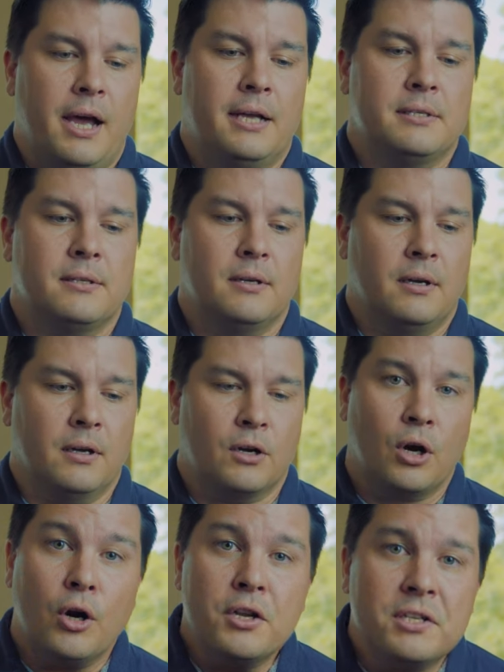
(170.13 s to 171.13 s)
as a
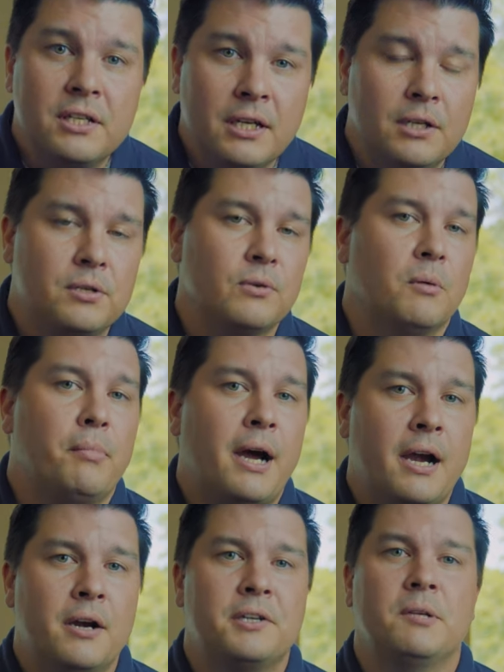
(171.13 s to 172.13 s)
courtesy to a
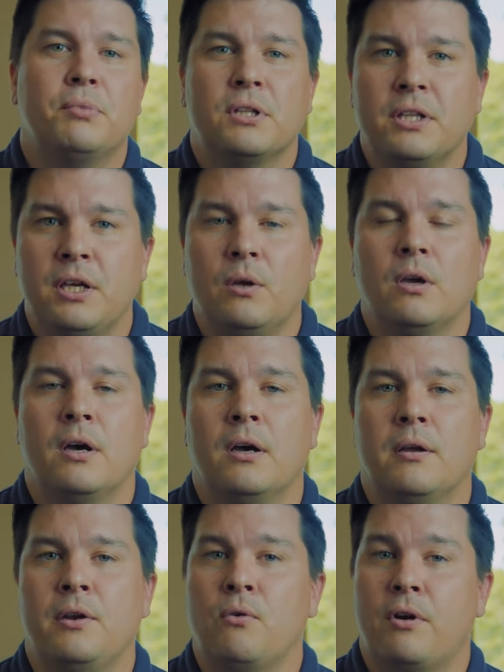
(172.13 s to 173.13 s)
buyer, typically
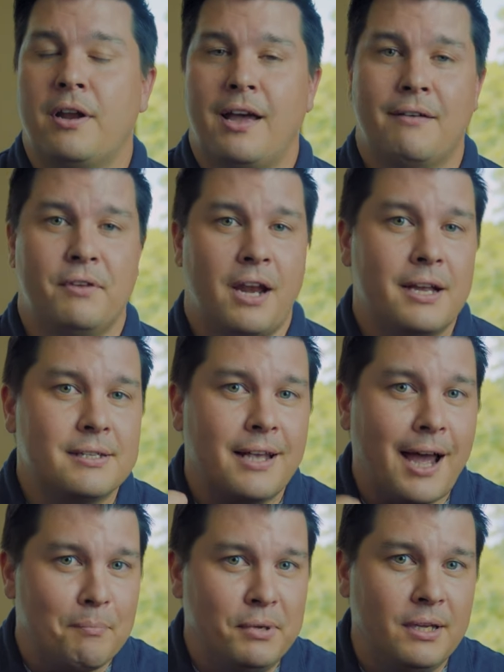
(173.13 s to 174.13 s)
uh, in order to have a nice,
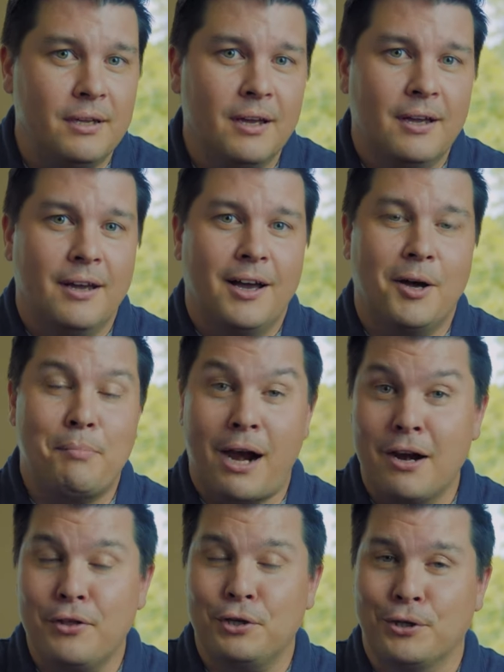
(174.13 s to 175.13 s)
happy uh,
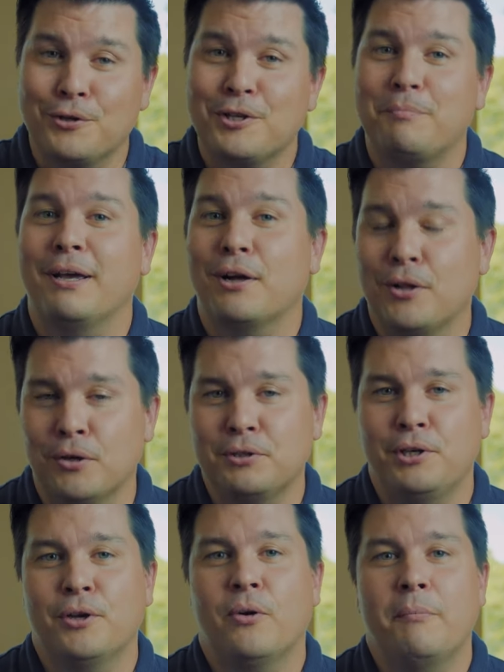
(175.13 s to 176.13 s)
buyer that shows up at
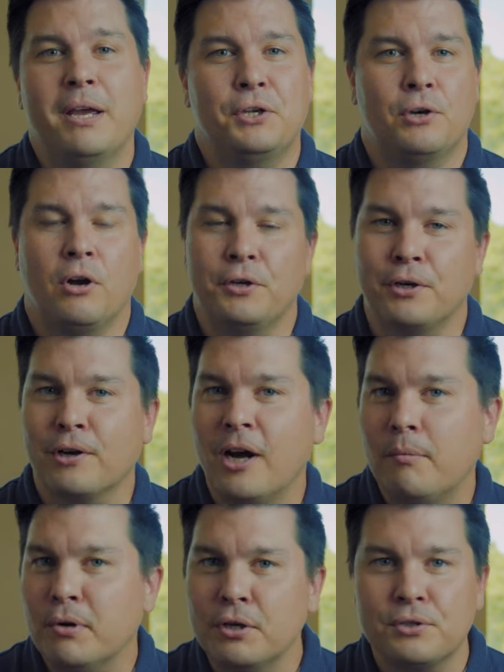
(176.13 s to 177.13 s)
closing, you're gonna wanna make sure all your
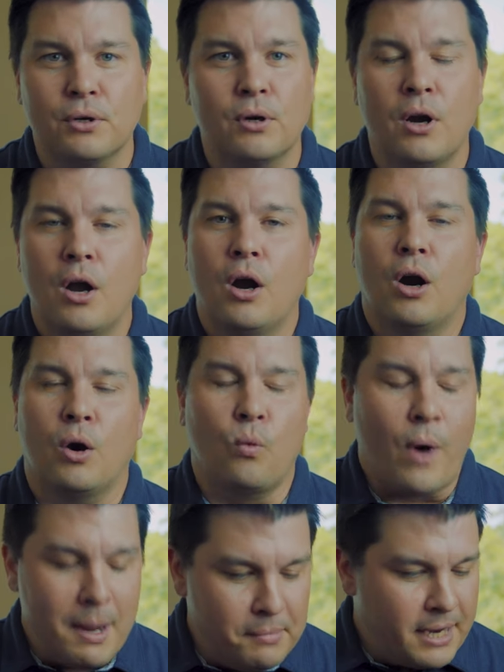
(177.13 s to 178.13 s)
cupboards are, are
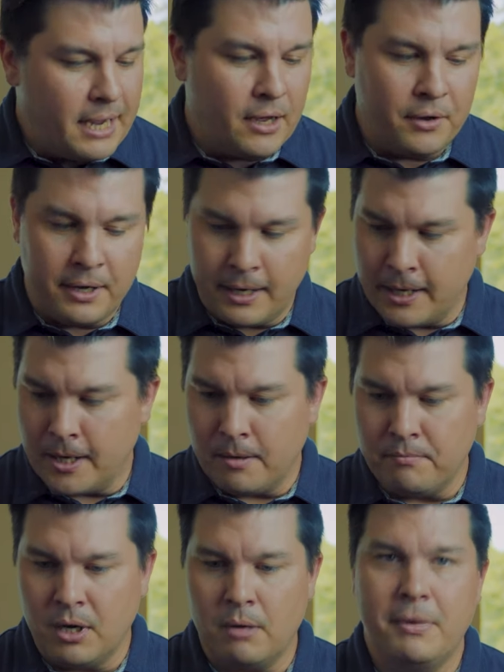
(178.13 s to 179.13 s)
wiped down,
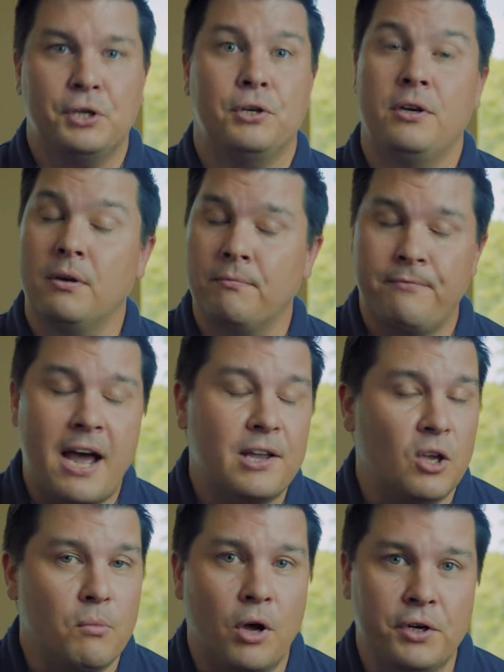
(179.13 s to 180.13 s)
um, you're to make sure sure you
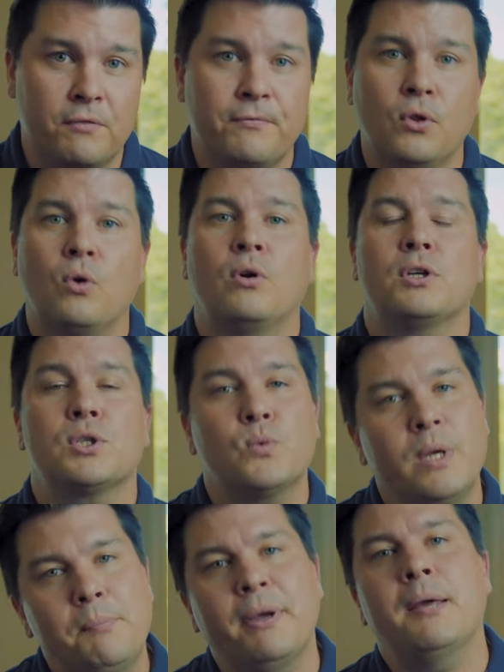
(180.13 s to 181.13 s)
vacuum all your floors,
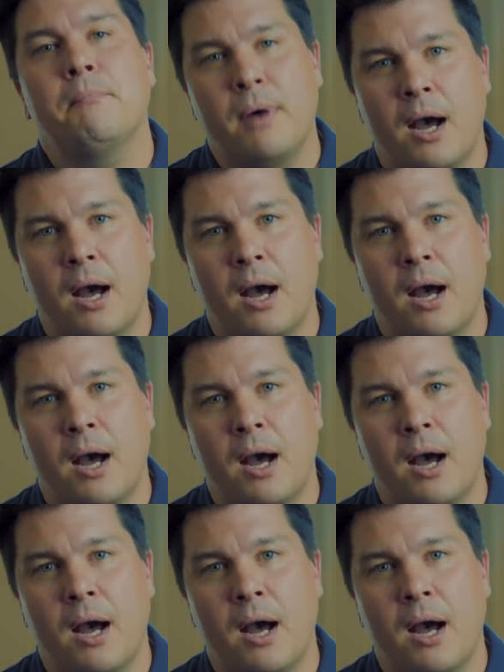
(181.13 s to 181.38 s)
sweep and